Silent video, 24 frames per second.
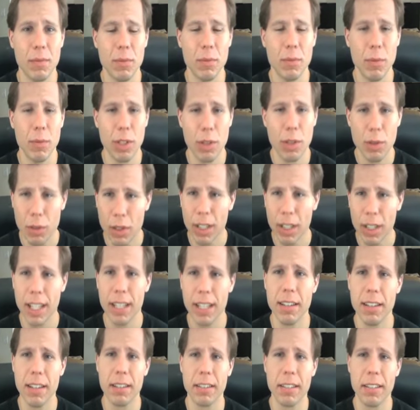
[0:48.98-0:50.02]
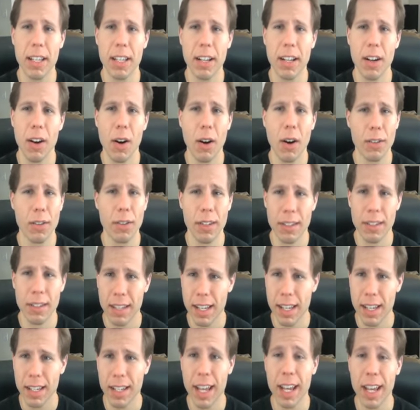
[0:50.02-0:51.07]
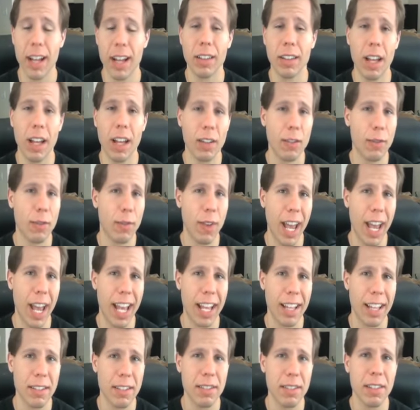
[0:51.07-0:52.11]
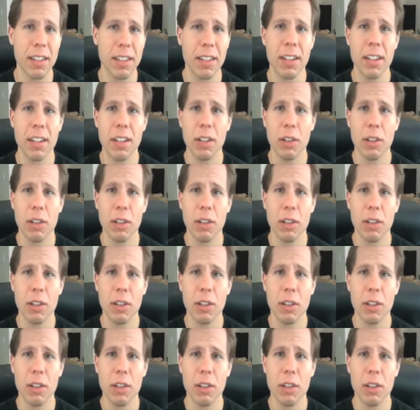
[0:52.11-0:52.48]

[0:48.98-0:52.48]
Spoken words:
when you look at Dixie Carter in TNA, a lot of fans